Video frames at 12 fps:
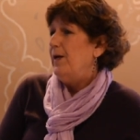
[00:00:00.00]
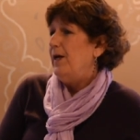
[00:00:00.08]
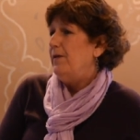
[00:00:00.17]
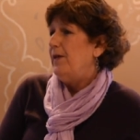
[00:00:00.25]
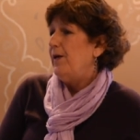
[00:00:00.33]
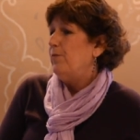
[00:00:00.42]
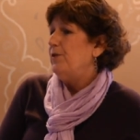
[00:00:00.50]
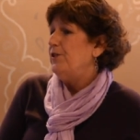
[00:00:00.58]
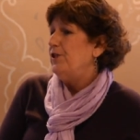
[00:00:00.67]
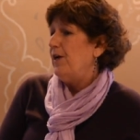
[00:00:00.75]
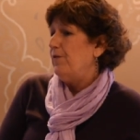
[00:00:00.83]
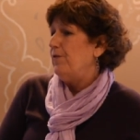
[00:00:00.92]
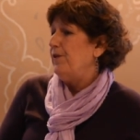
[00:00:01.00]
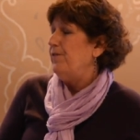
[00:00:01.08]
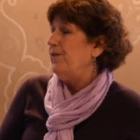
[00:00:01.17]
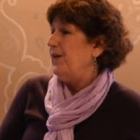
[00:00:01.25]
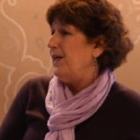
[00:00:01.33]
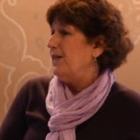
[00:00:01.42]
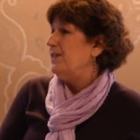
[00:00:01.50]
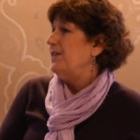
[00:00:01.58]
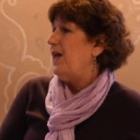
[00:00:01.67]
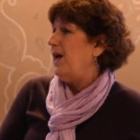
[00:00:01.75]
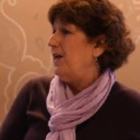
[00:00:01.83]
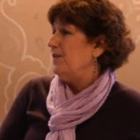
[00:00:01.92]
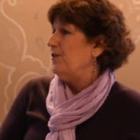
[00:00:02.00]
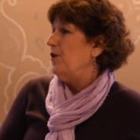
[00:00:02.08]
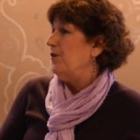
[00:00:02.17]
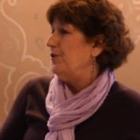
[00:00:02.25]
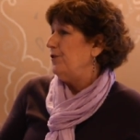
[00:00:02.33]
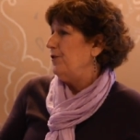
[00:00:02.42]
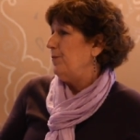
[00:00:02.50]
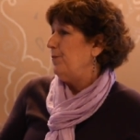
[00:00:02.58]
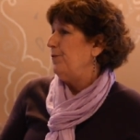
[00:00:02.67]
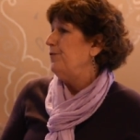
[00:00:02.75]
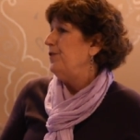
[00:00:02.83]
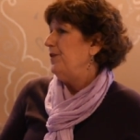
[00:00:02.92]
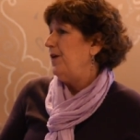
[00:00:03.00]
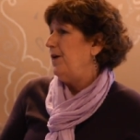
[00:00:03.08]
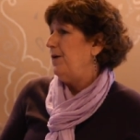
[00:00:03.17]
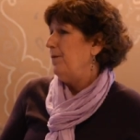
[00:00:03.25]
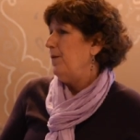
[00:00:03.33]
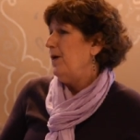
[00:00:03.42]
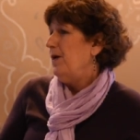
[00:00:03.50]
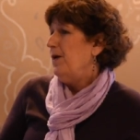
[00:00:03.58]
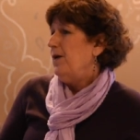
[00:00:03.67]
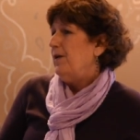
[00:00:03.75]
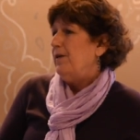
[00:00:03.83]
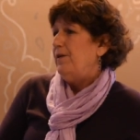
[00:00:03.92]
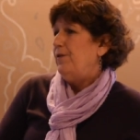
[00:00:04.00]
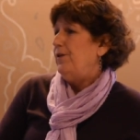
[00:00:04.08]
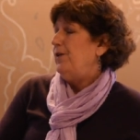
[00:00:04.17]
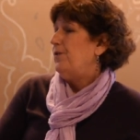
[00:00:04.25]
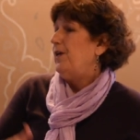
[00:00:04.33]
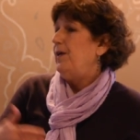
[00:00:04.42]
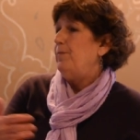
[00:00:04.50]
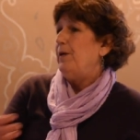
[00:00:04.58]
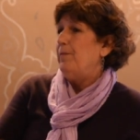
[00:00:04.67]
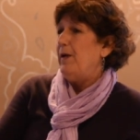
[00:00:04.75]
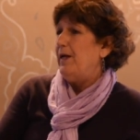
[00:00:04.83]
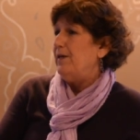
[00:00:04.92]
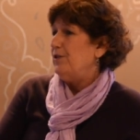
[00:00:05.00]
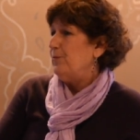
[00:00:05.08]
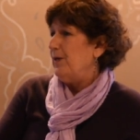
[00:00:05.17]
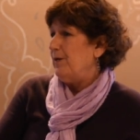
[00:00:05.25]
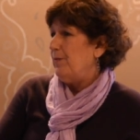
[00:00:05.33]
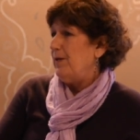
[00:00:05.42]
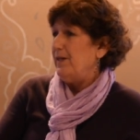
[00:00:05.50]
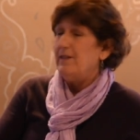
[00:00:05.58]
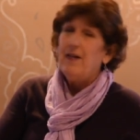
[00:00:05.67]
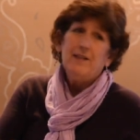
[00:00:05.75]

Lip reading: And they would generally finance that as long as you could prove to them you're either keeping management in place.